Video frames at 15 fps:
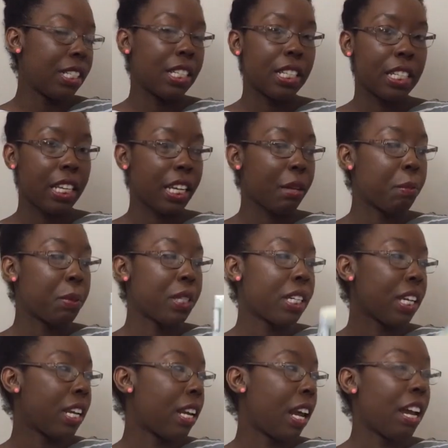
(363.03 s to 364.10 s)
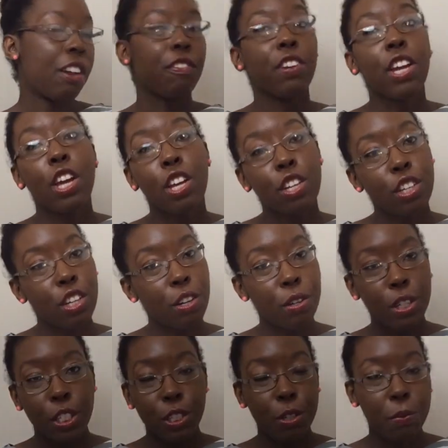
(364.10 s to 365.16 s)
in the second book, and I have no
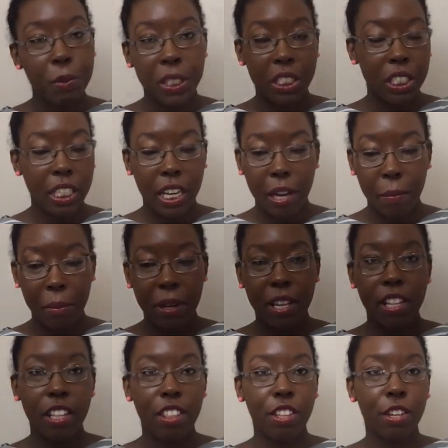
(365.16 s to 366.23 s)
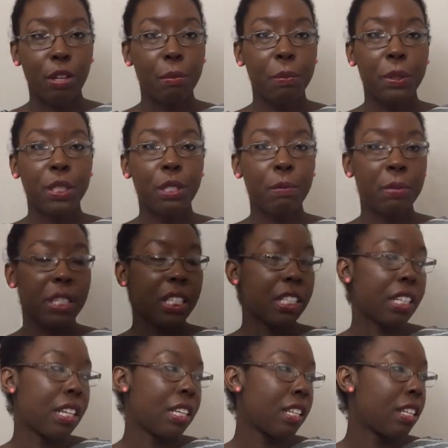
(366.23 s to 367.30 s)
clue what's going to happen in the third book
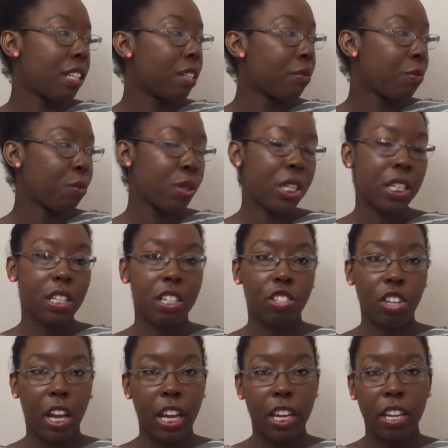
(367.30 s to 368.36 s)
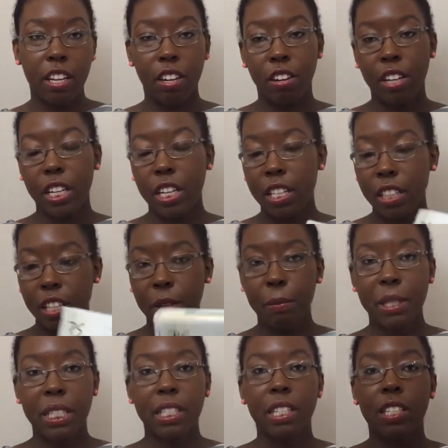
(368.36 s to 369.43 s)
because I didn't read the jacket or anything
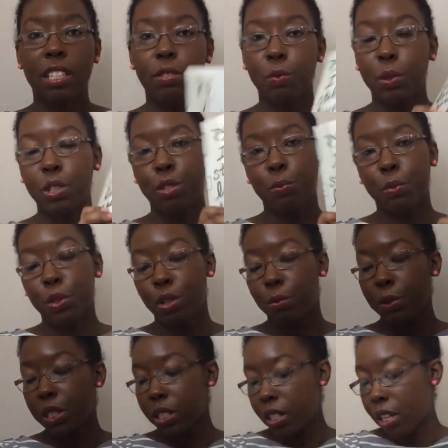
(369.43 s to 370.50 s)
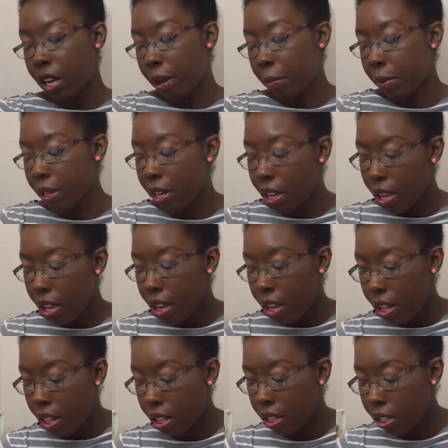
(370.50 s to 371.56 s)
because I didn't want to spoil what's going to happen
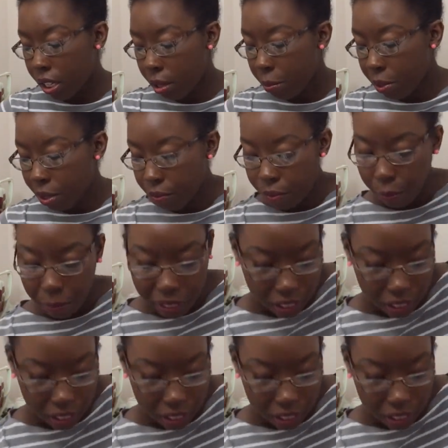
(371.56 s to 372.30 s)
in the second book for